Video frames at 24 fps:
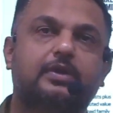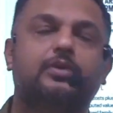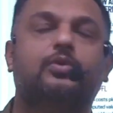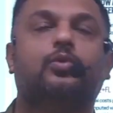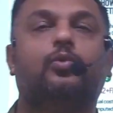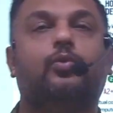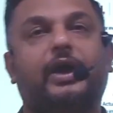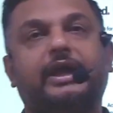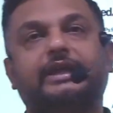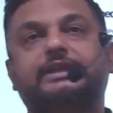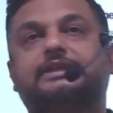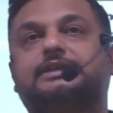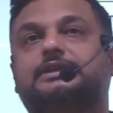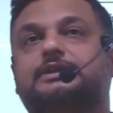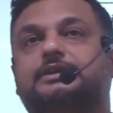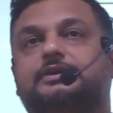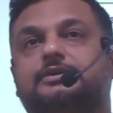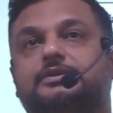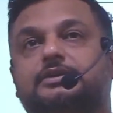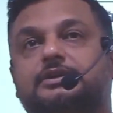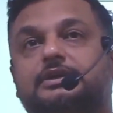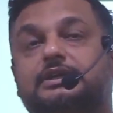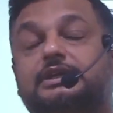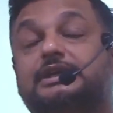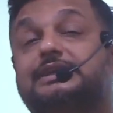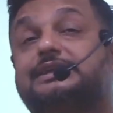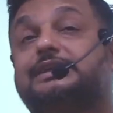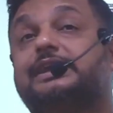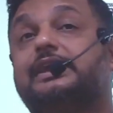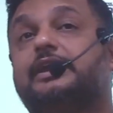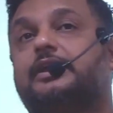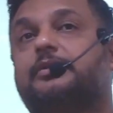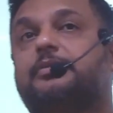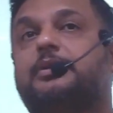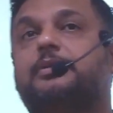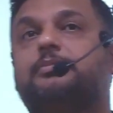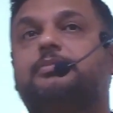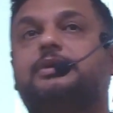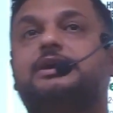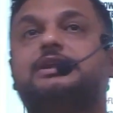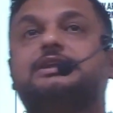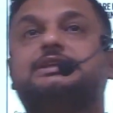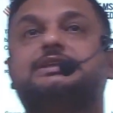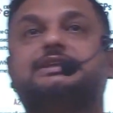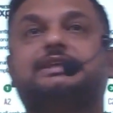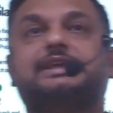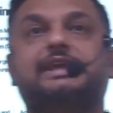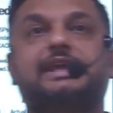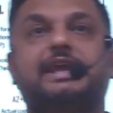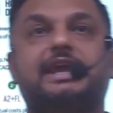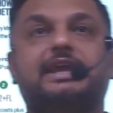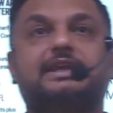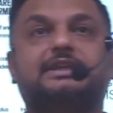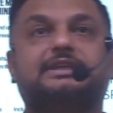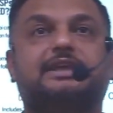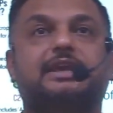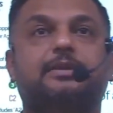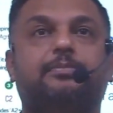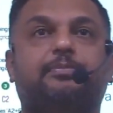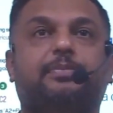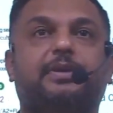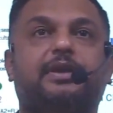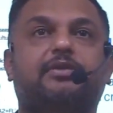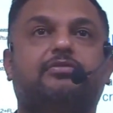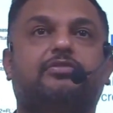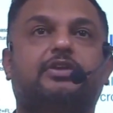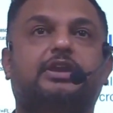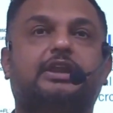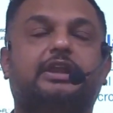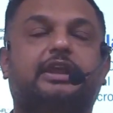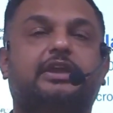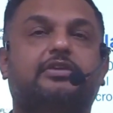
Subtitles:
Why, sir? See, remember, CACP will